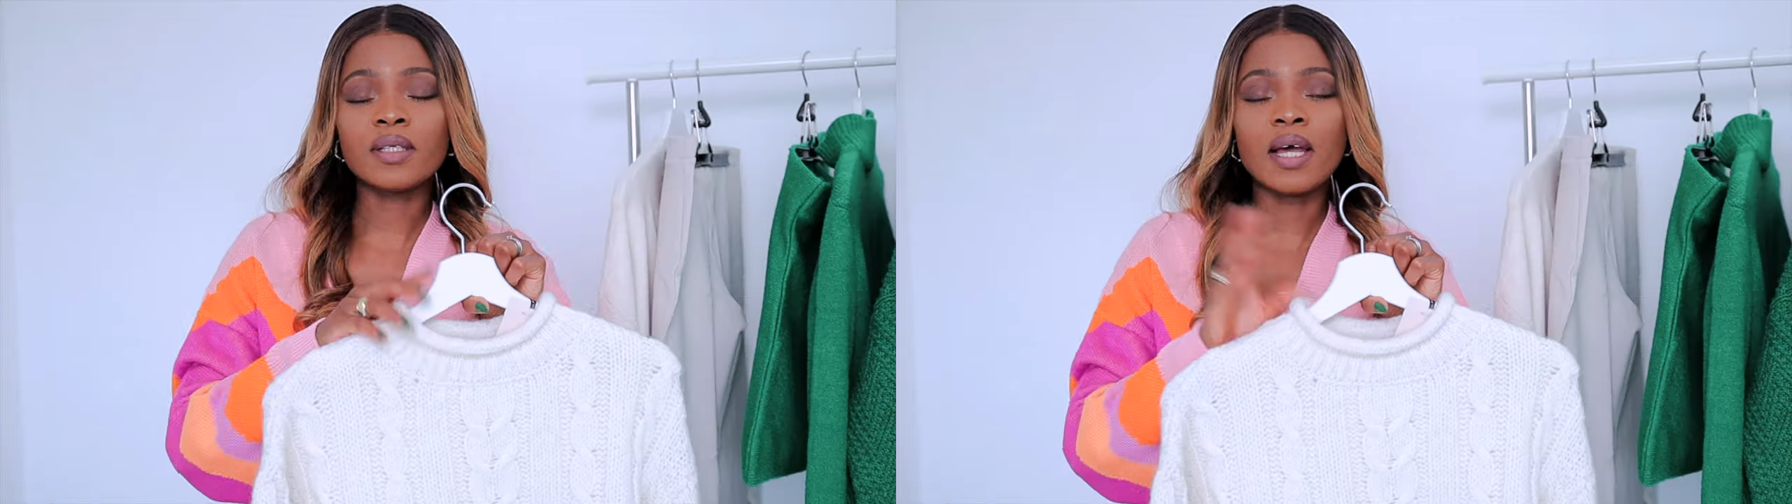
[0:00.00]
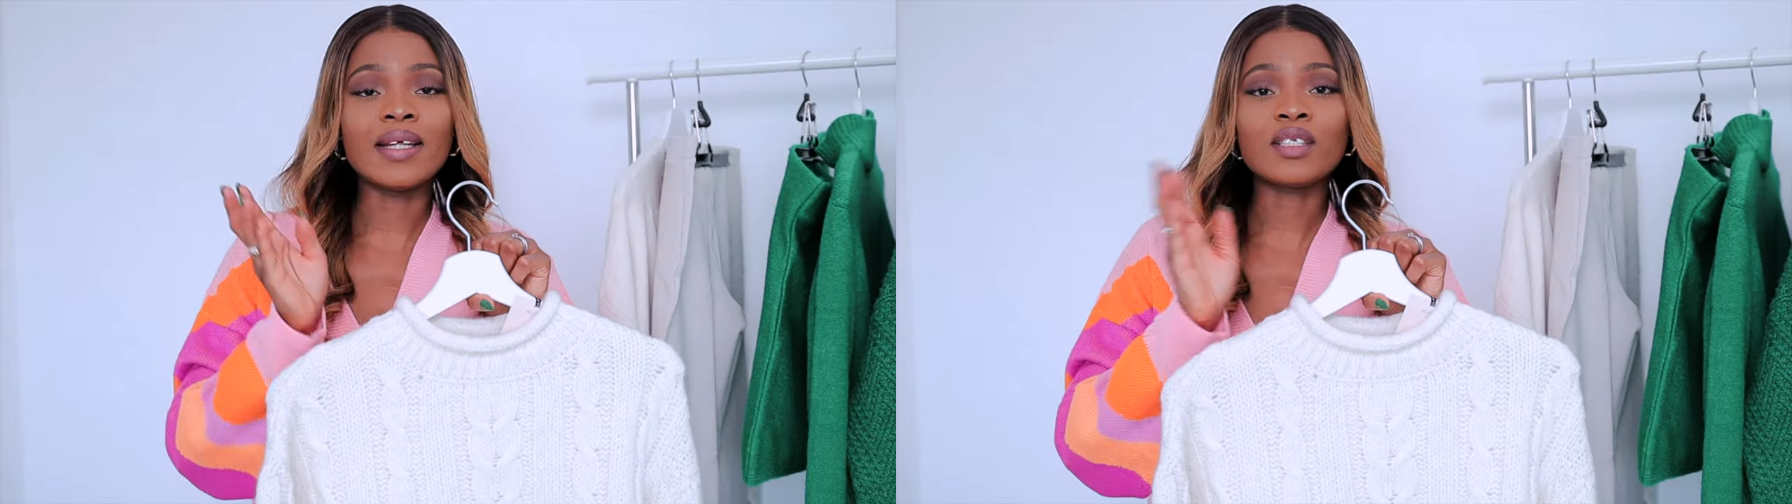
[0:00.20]

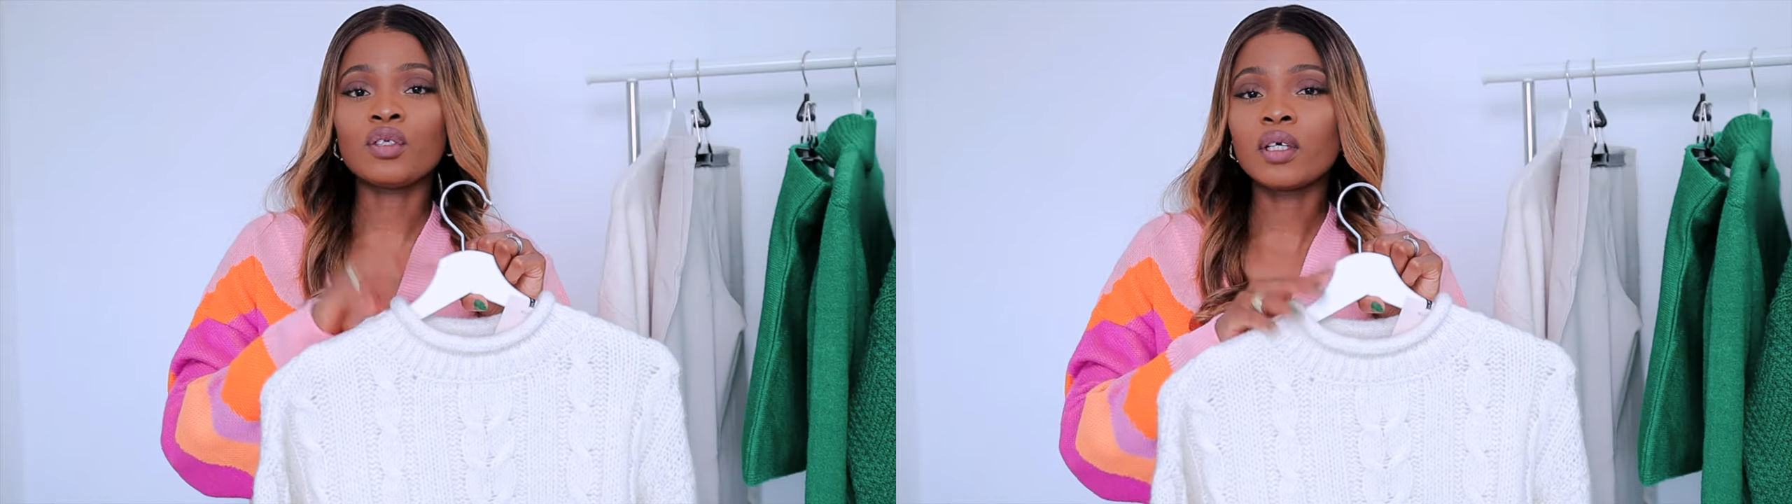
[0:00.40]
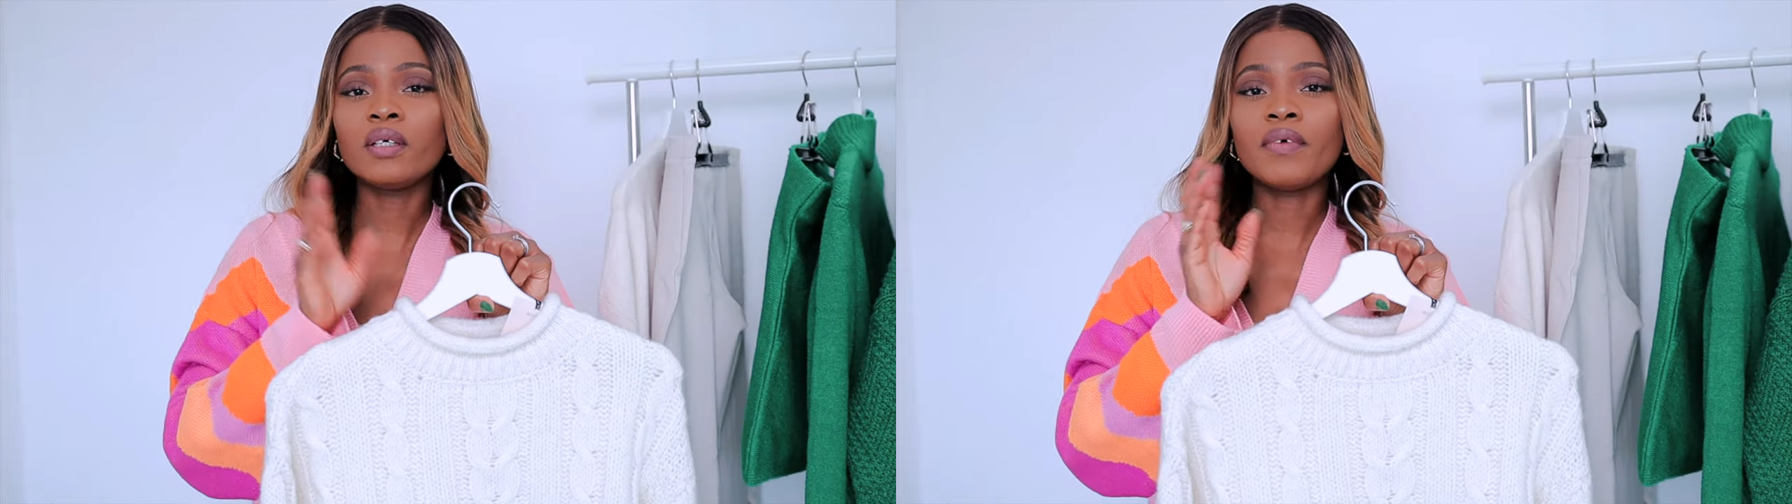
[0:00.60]
you, and I
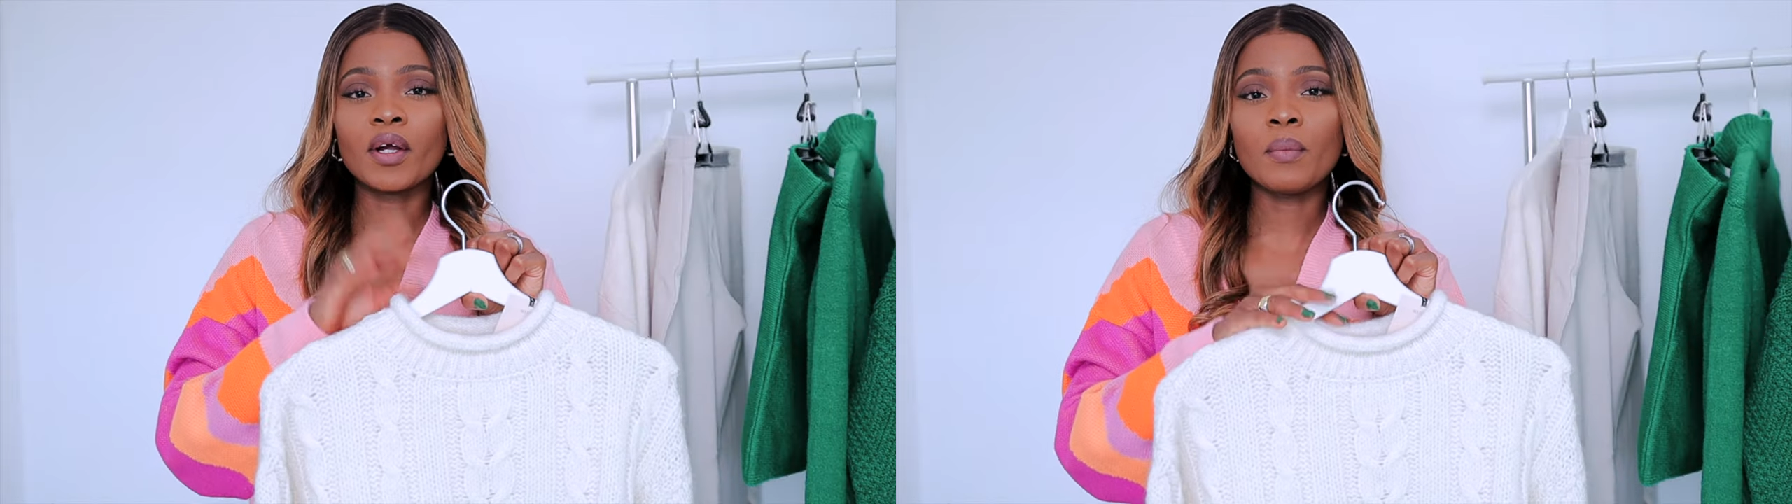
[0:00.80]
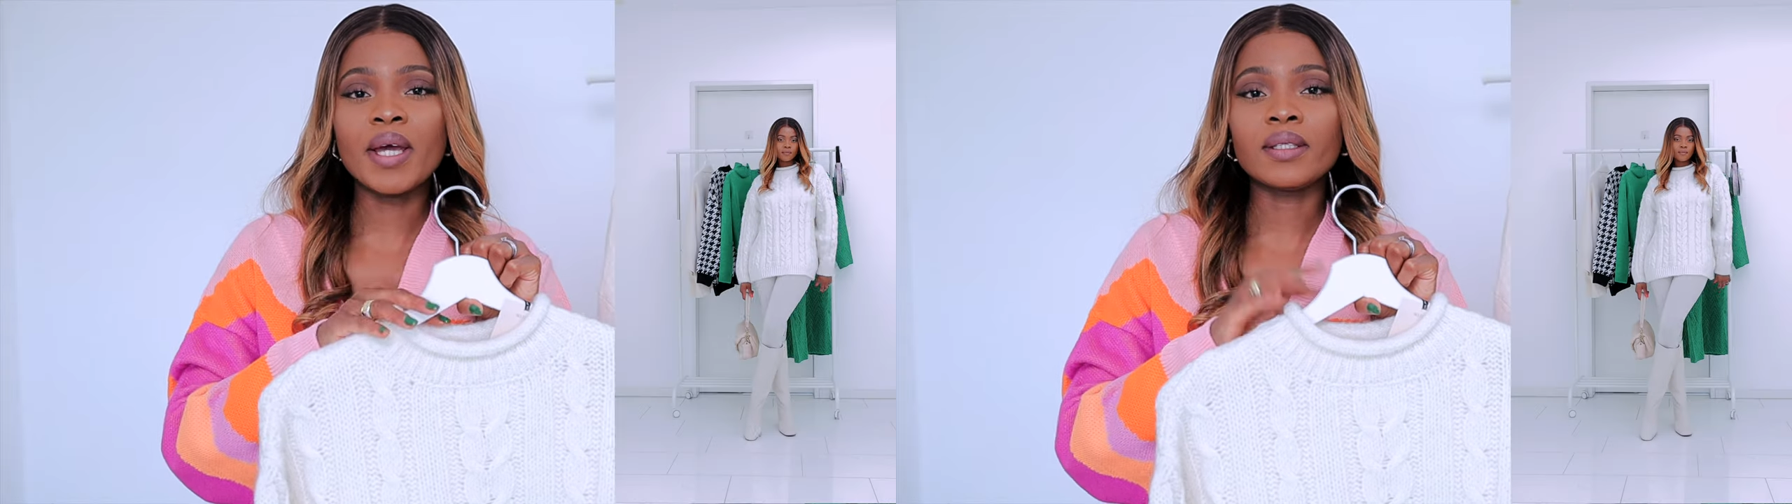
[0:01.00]
strongly
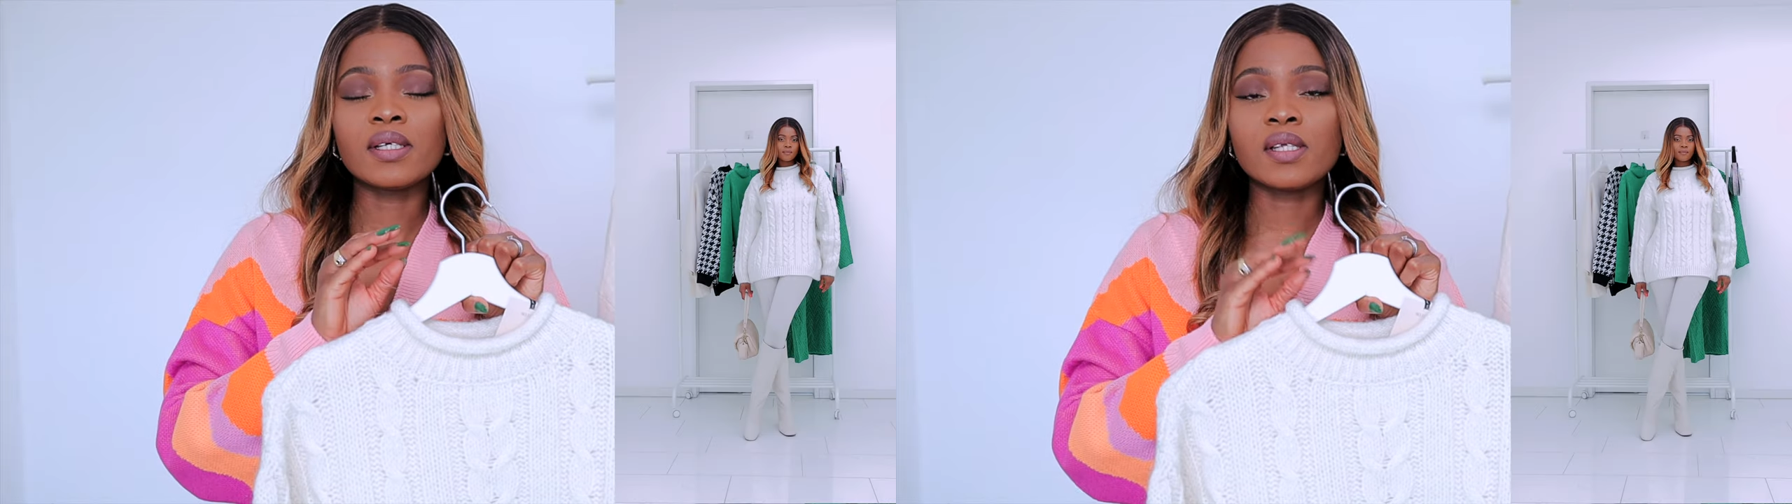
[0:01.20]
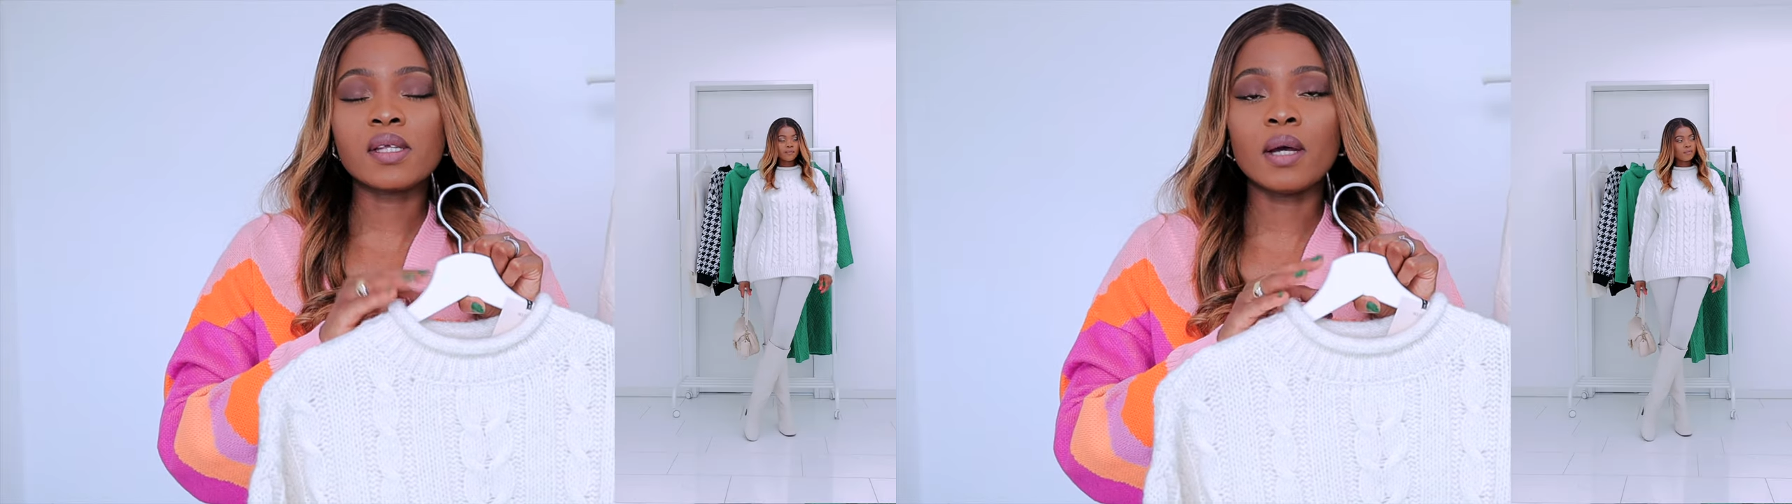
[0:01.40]
recommend
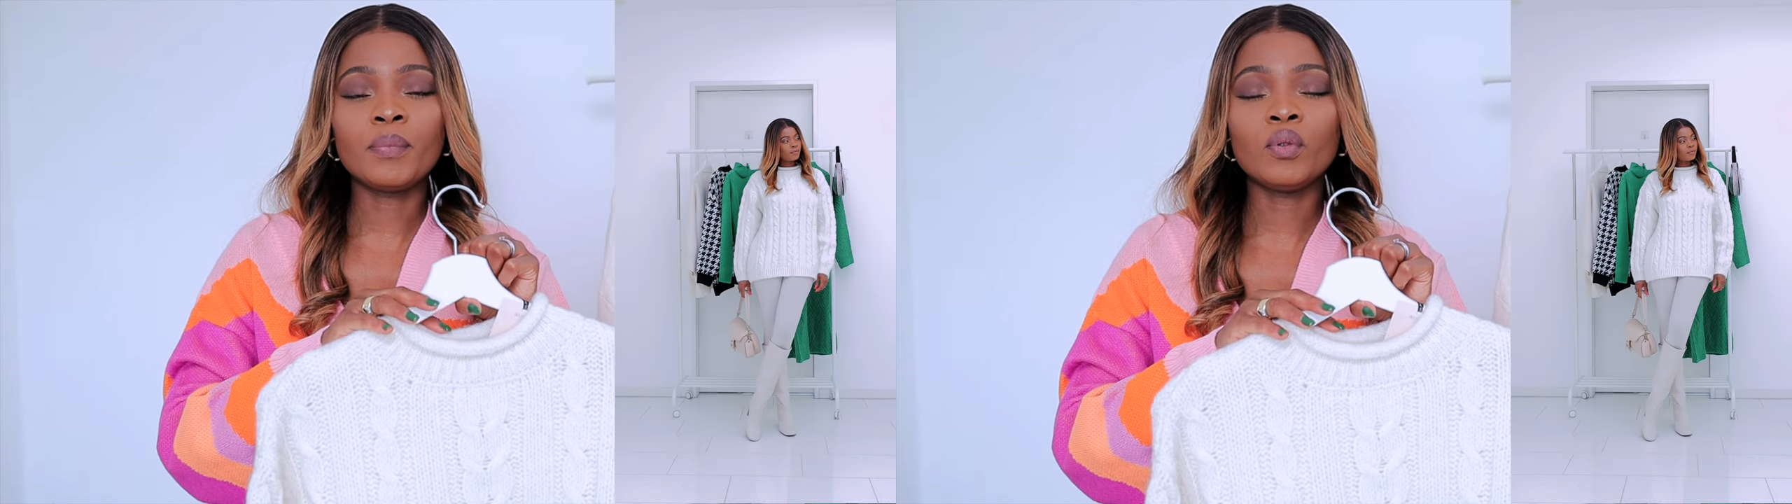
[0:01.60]
this